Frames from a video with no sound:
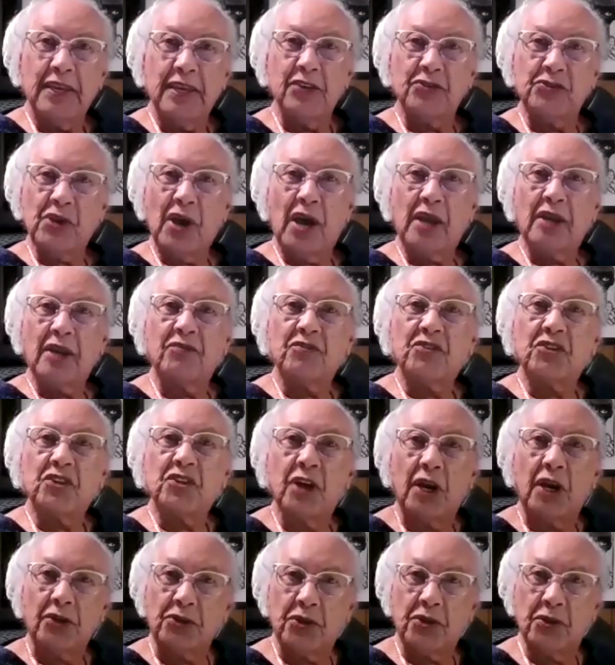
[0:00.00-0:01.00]
is out of
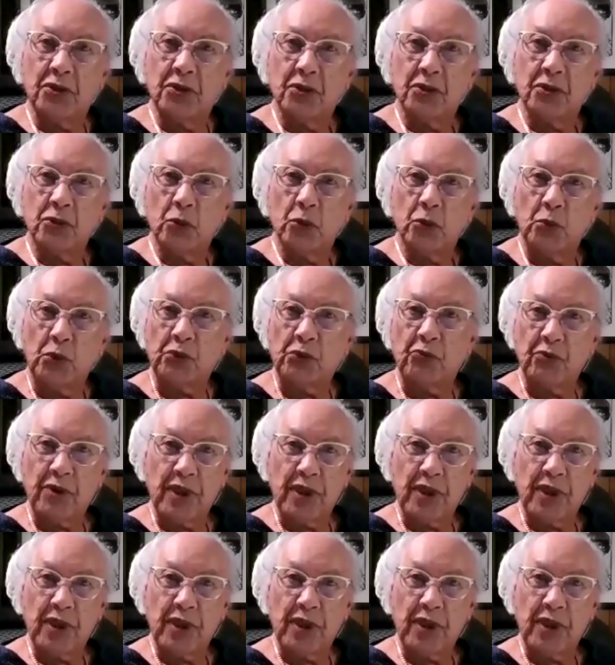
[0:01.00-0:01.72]
touch with